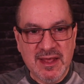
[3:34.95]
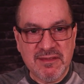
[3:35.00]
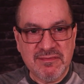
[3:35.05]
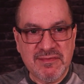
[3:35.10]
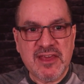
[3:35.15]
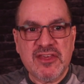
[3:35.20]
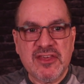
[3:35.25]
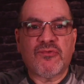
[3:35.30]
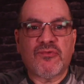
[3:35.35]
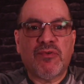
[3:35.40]

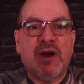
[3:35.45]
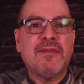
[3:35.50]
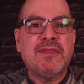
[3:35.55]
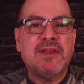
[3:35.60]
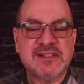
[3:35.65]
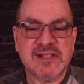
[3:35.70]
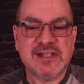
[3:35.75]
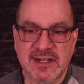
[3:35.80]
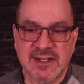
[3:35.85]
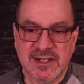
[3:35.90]
they threw out
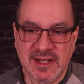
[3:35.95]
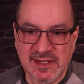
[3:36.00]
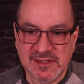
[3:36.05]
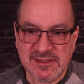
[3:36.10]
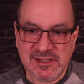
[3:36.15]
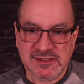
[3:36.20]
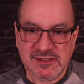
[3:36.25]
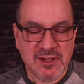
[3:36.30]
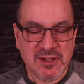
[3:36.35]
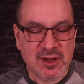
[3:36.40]
this idea and
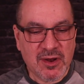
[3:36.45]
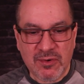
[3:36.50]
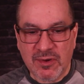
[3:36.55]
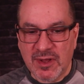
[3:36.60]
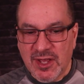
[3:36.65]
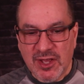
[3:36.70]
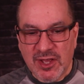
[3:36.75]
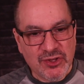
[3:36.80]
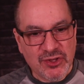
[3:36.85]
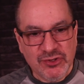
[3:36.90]
says, no,
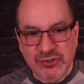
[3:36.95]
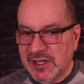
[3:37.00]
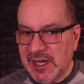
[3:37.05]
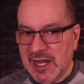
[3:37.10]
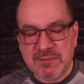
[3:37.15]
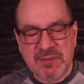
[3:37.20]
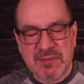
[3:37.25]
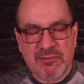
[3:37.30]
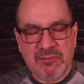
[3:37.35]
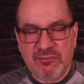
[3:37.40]
you got
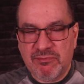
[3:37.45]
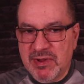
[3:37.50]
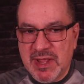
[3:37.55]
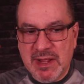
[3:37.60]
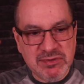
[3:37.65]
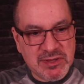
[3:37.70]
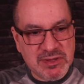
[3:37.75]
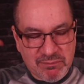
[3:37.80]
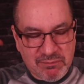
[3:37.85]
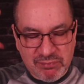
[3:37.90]
to be, be
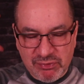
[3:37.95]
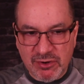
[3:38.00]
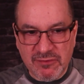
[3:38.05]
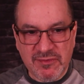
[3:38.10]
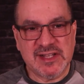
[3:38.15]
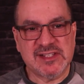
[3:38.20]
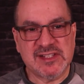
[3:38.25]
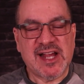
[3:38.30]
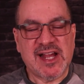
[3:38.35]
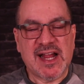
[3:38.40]
able to prove
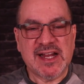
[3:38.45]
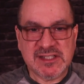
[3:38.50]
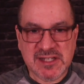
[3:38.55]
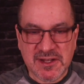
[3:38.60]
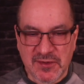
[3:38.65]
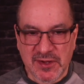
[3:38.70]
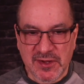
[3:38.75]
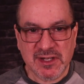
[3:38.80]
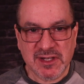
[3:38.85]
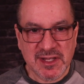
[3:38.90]
it
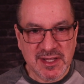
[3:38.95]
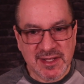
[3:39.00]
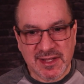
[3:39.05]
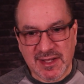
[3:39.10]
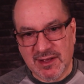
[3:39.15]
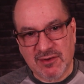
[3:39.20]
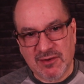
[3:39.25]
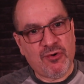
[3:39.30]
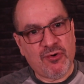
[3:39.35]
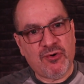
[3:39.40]
scientifically
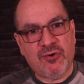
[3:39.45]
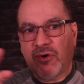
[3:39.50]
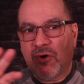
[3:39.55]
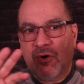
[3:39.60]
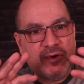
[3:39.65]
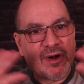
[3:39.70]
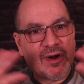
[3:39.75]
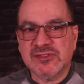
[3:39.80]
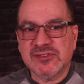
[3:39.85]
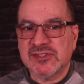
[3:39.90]
or,
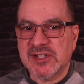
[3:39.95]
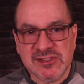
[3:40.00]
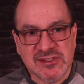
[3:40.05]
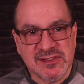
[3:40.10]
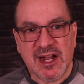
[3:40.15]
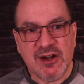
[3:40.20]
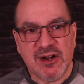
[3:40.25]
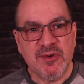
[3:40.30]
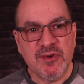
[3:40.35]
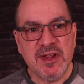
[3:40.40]
or else it's
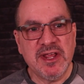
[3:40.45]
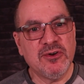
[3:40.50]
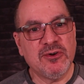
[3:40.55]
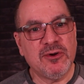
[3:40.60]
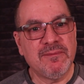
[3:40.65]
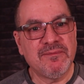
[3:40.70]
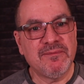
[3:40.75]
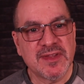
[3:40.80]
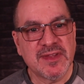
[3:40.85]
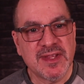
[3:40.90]
not
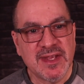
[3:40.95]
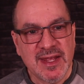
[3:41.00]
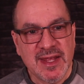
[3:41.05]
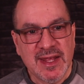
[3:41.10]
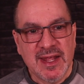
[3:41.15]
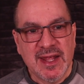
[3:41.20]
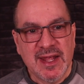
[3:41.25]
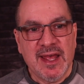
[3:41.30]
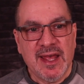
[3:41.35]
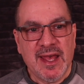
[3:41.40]
real.
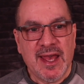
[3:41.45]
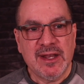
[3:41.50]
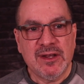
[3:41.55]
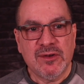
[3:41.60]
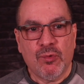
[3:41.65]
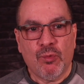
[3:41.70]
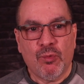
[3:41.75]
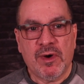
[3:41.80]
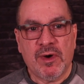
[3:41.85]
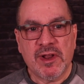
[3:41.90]
And
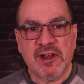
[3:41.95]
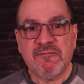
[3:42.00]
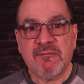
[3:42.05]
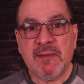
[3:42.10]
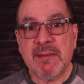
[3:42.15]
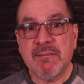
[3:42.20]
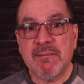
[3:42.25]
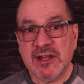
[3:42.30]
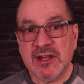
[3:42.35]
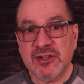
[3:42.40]
one of
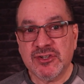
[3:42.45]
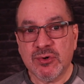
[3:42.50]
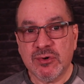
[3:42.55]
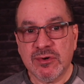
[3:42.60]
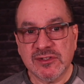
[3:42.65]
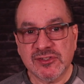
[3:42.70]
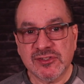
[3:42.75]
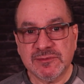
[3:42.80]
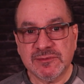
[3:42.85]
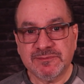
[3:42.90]
my
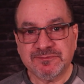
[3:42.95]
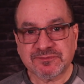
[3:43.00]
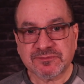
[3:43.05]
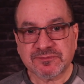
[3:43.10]
mentors